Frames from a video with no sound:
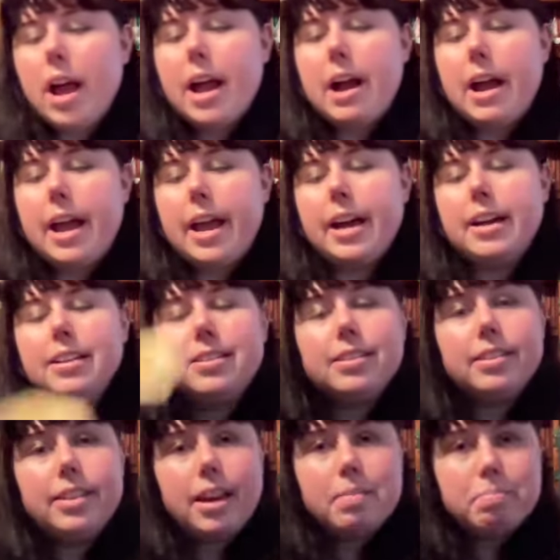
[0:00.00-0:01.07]
and
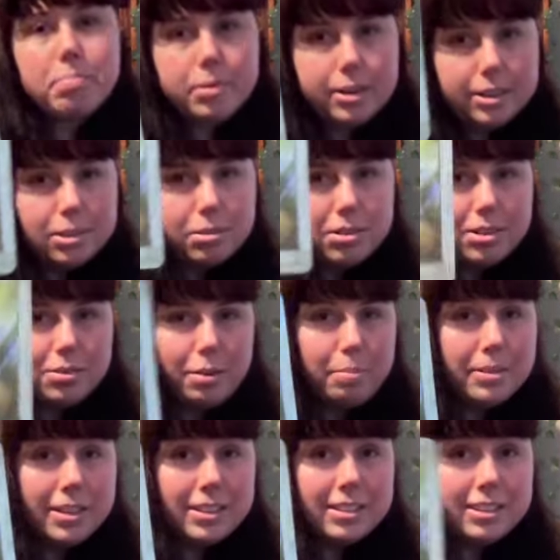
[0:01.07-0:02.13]
the Empress, which is
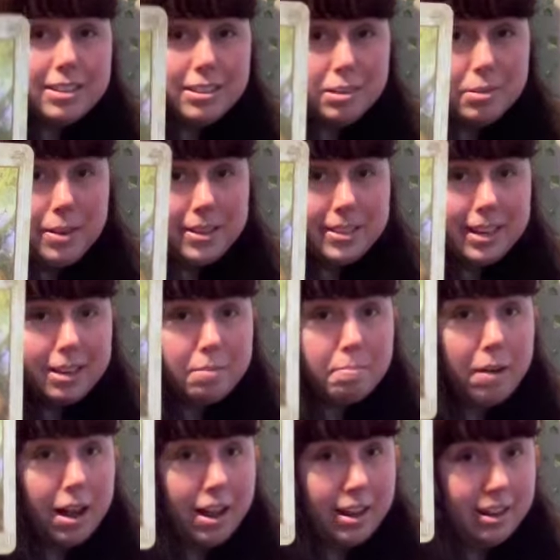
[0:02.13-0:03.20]
represented in the Llewellyn deck
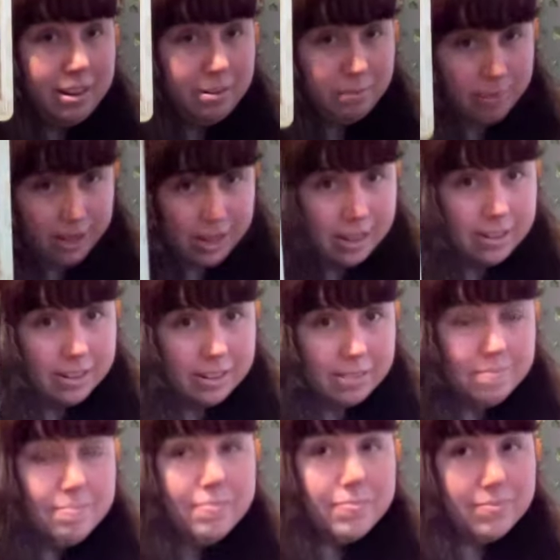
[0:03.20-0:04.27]
by
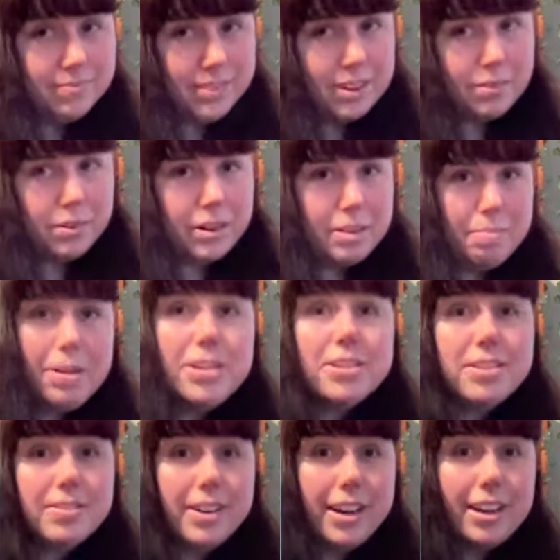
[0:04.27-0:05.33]
Rhiannon. I've already
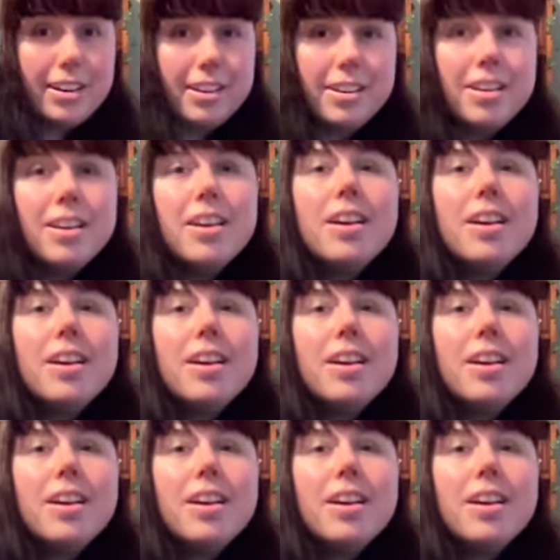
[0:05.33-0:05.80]
mentioned Rhiannon.